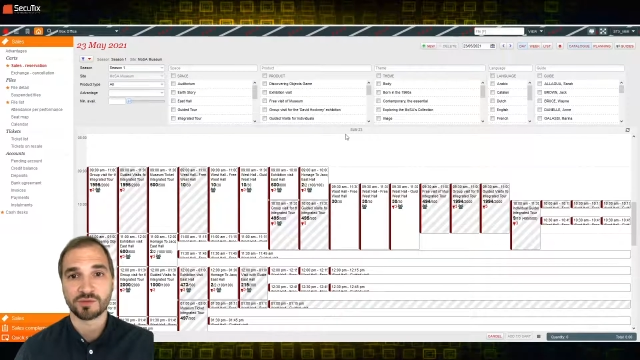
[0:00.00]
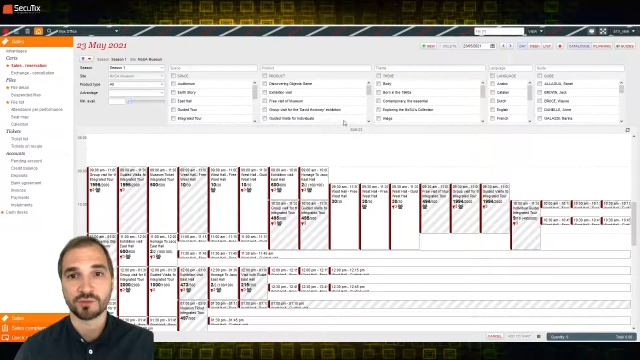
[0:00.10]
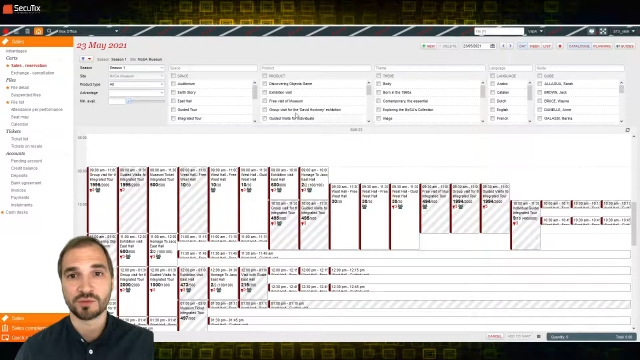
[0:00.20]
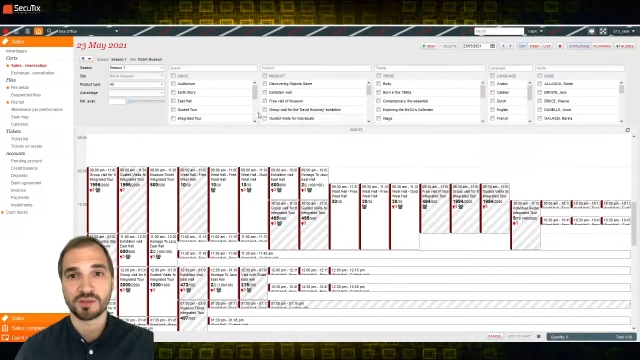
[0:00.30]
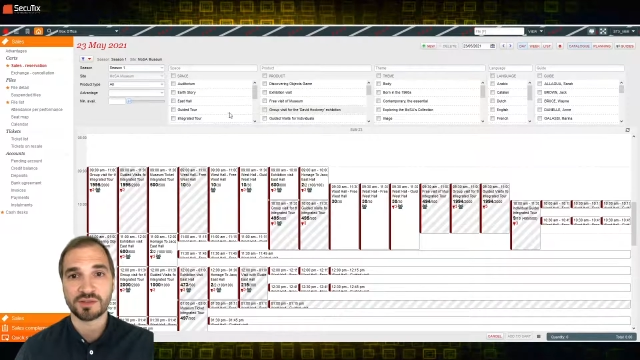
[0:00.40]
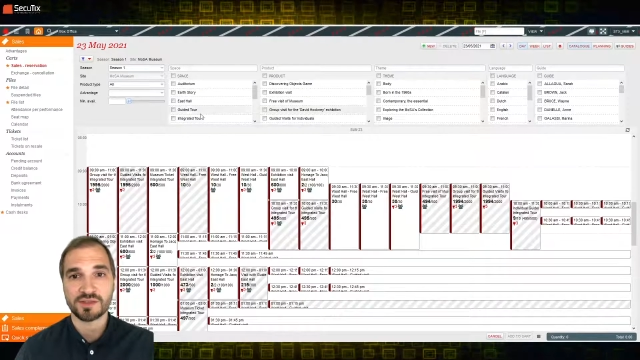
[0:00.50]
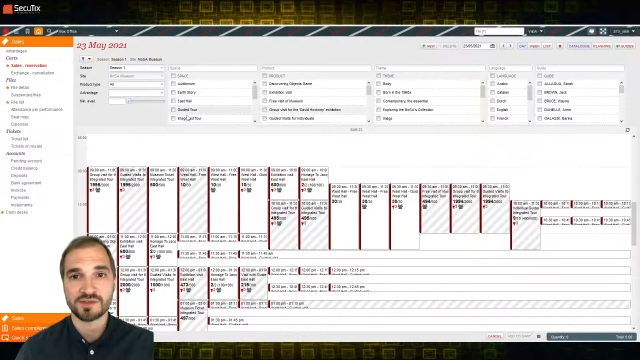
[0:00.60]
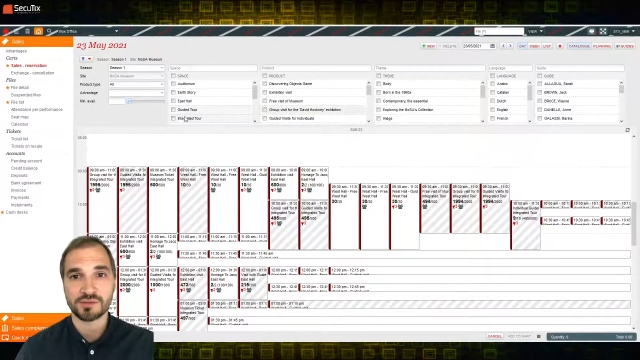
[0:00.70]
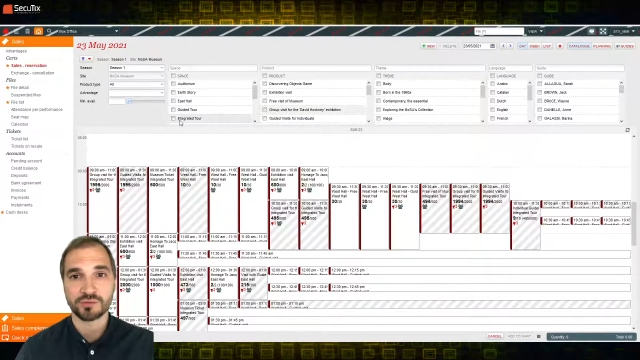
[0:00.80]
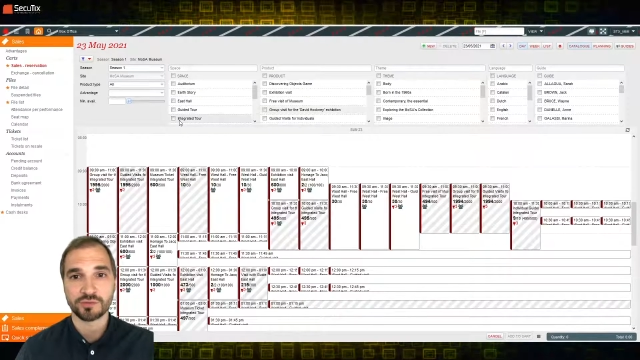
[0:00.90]
So
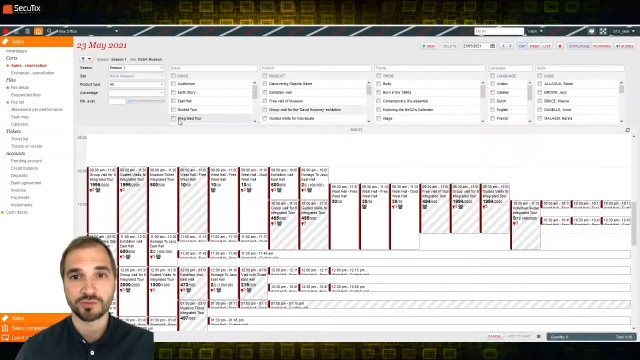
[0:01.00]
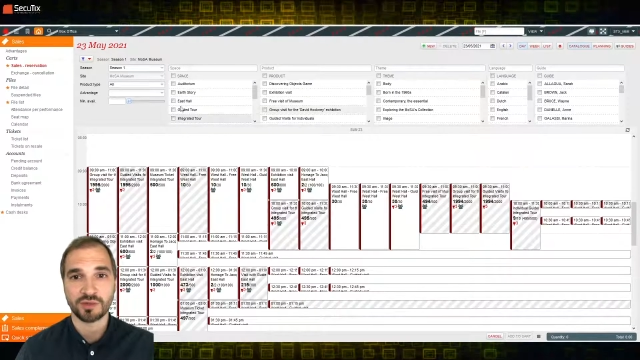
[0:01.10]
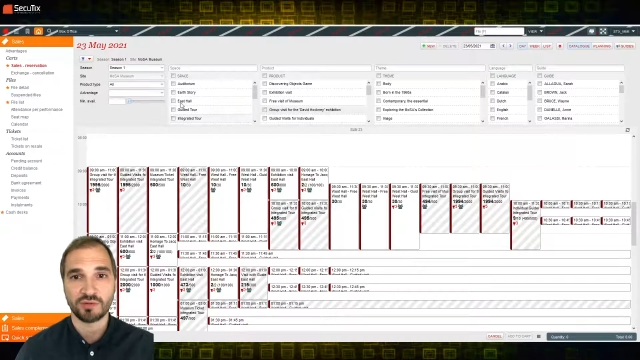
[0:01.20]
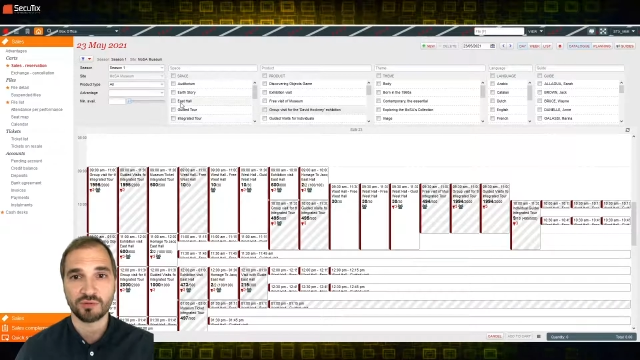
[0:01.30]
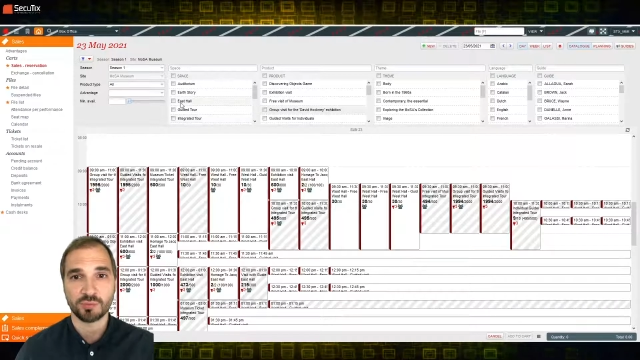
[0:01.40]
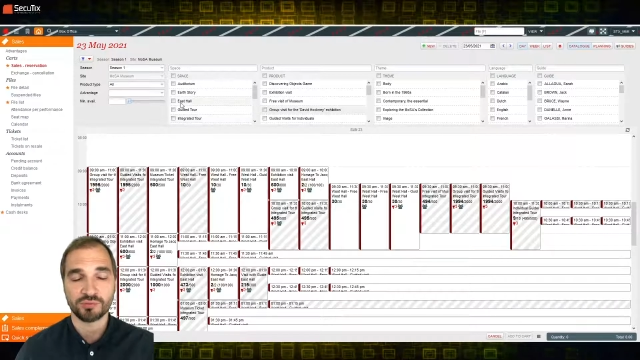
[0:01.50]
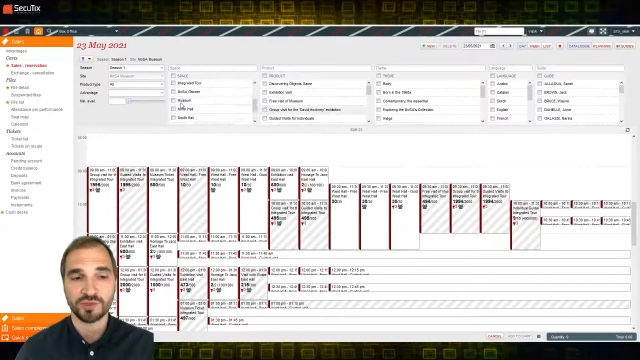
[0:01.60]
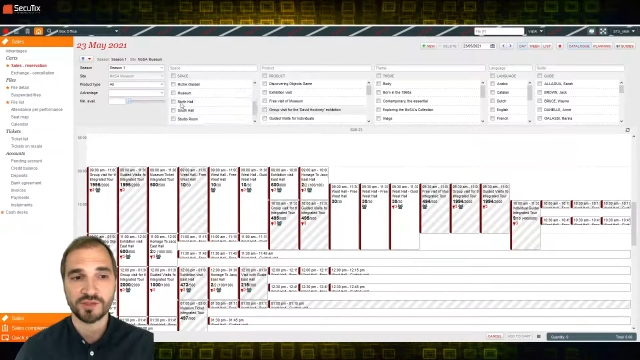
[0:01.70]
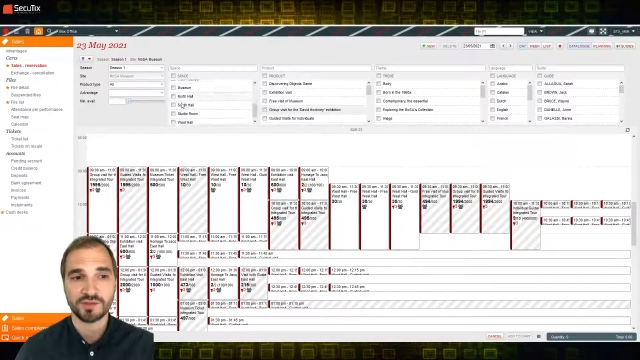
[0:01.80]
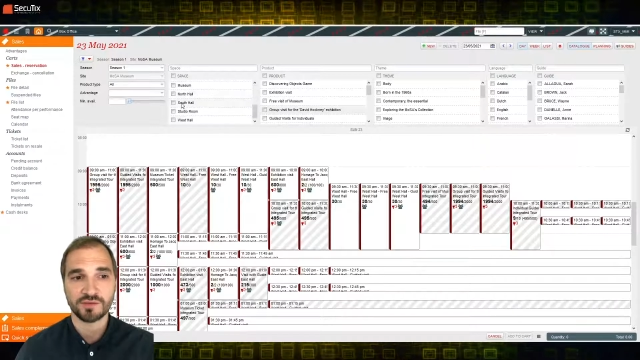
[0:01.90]
let's look for our
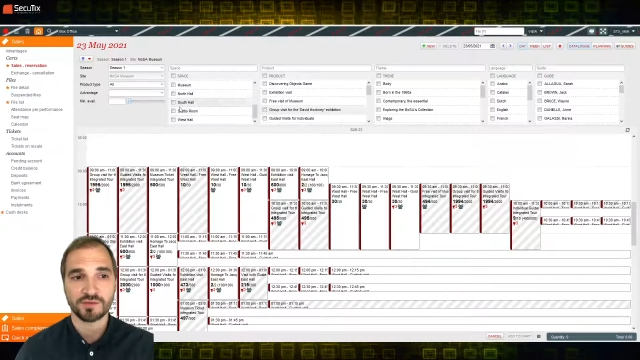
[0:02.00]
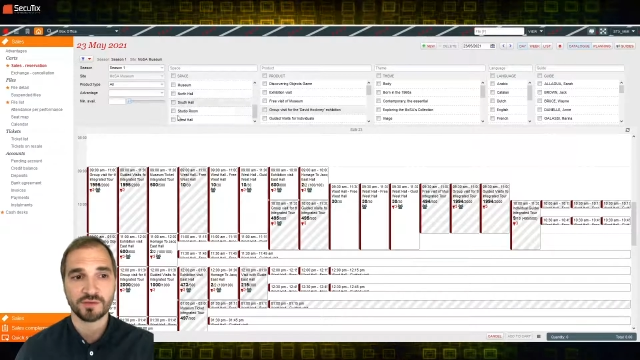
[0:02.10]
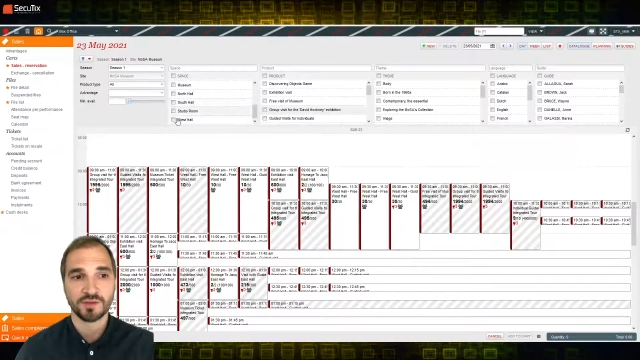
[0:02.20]
product.